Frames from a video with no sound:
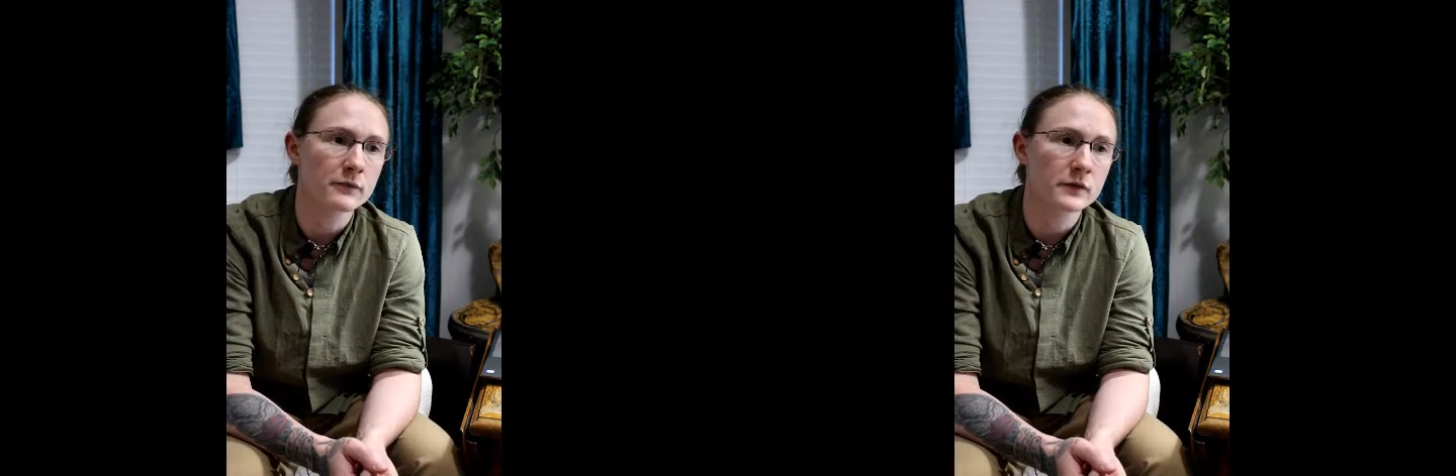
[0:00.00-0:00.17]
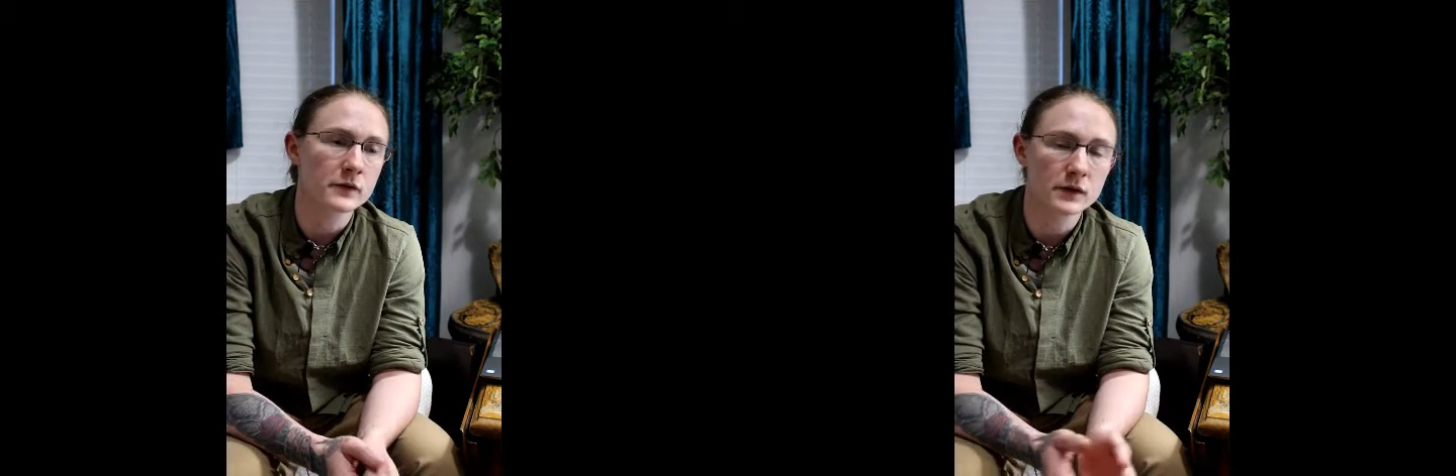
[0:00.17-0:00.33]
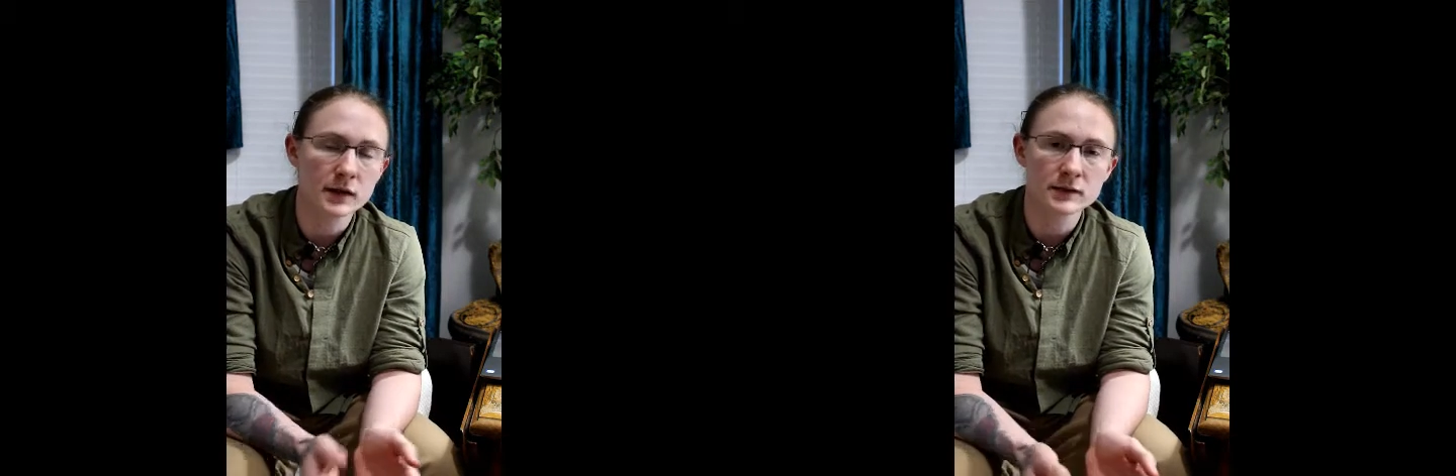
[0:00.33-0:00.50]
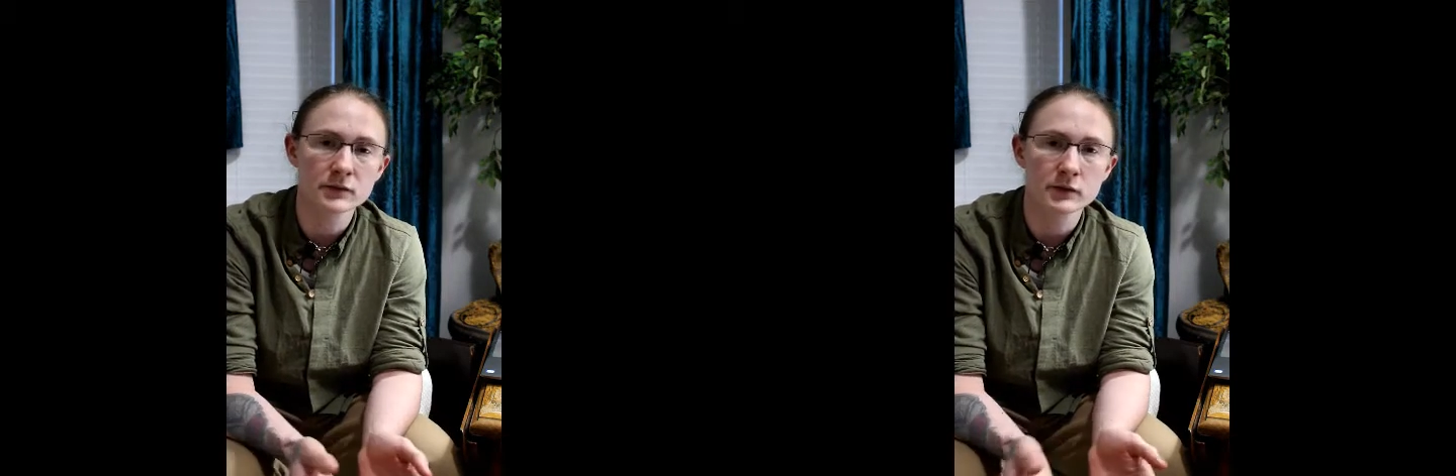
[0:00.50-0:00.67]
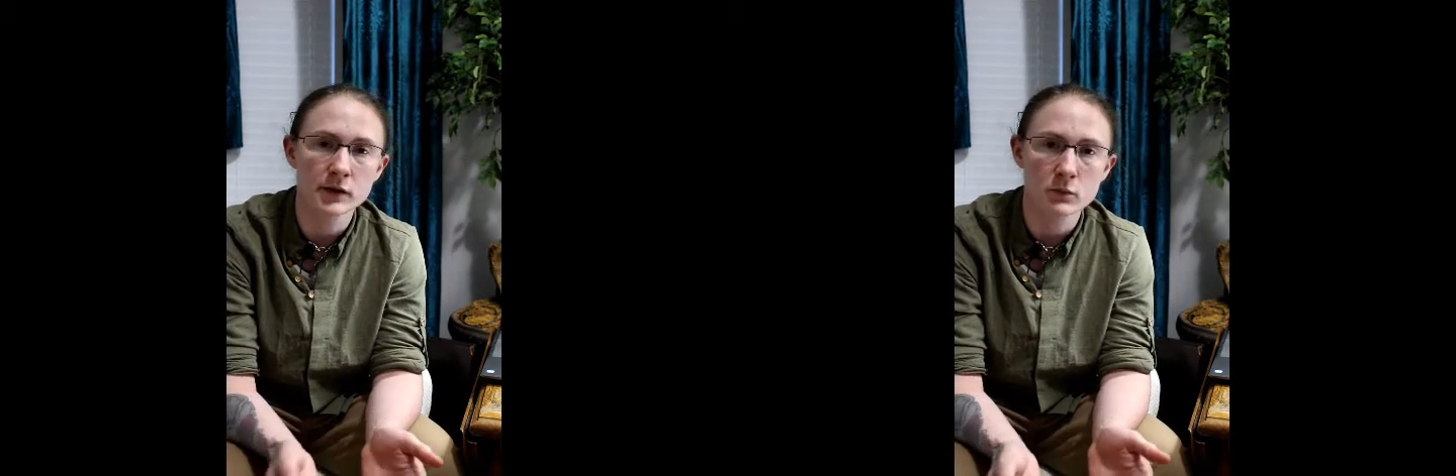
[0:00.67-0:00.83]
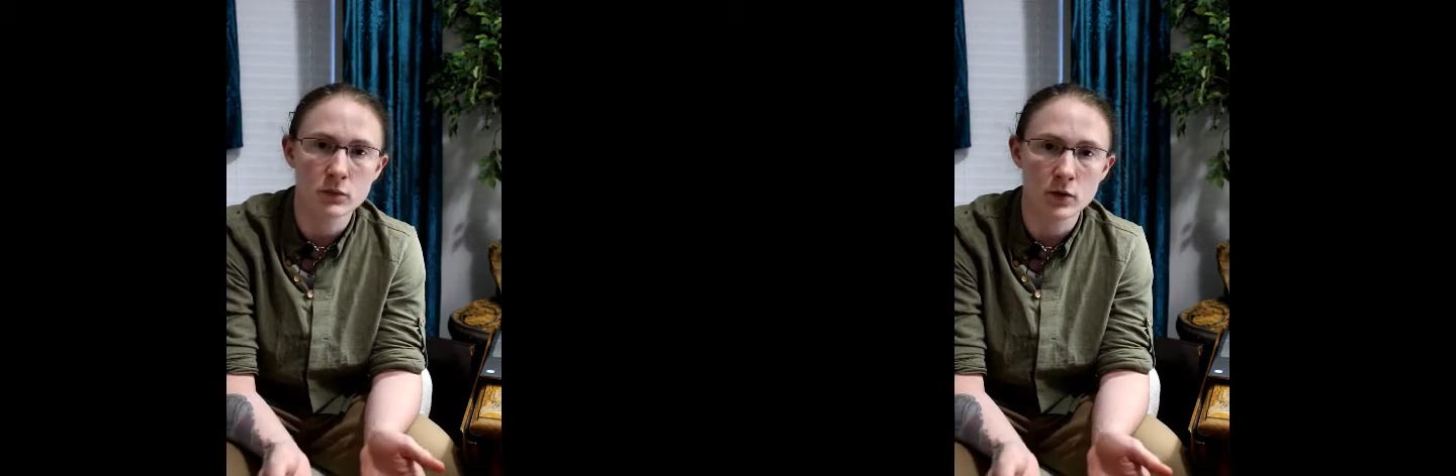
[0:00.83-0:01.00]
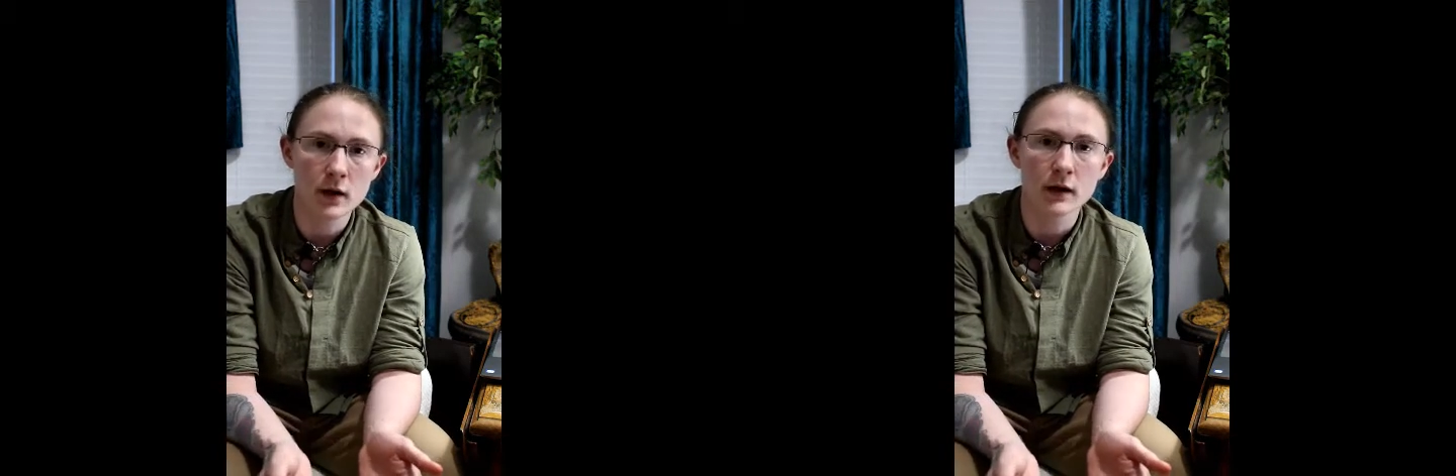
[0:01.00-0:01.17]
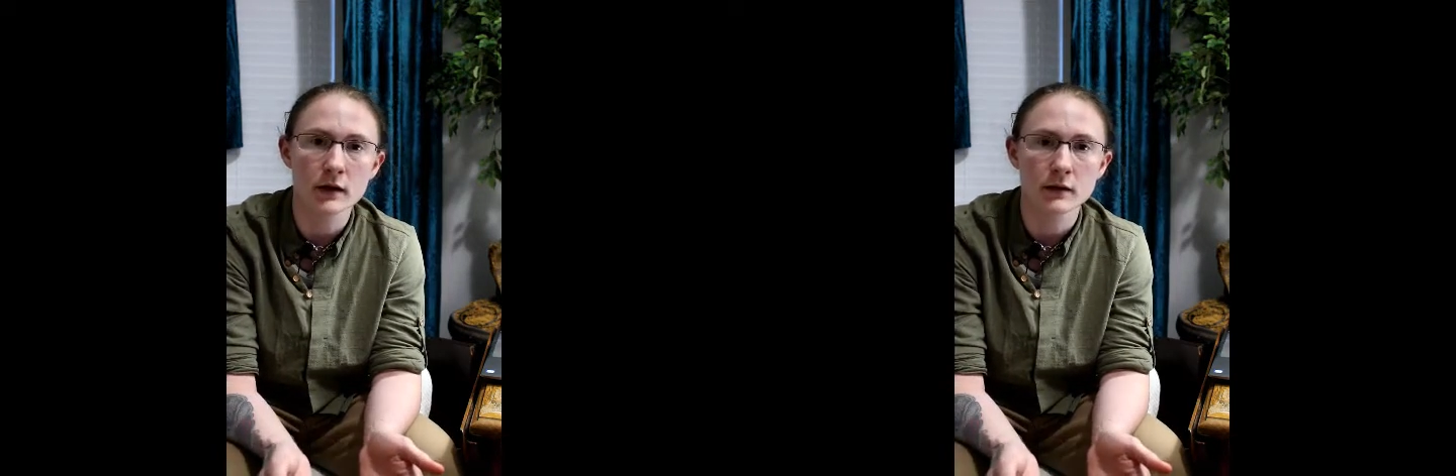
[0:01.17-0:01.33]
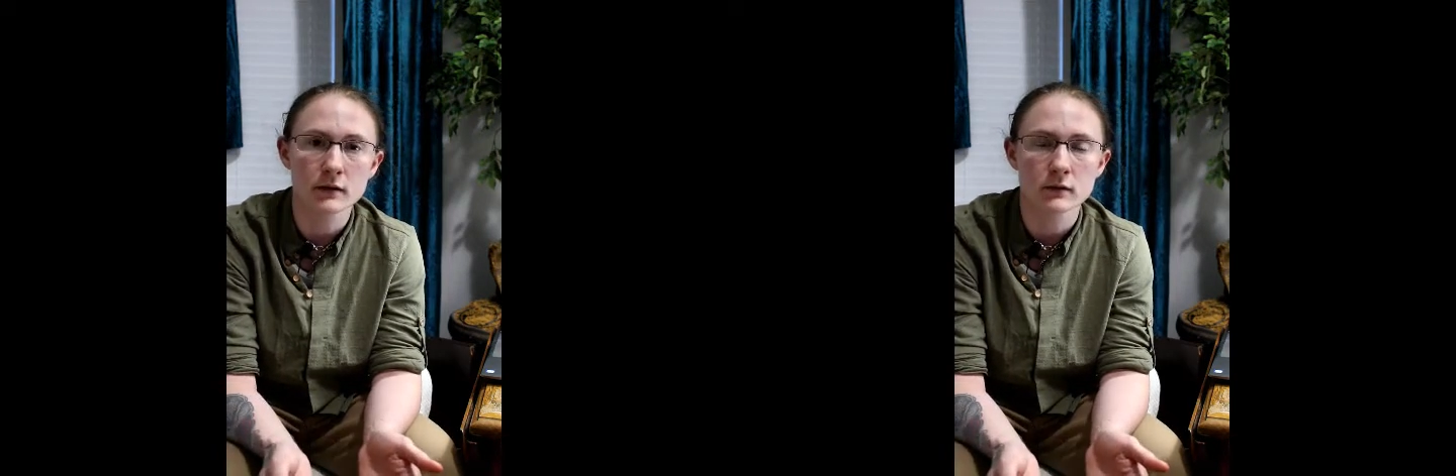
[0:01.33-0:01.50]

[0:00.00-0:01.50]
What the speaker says: selectively bred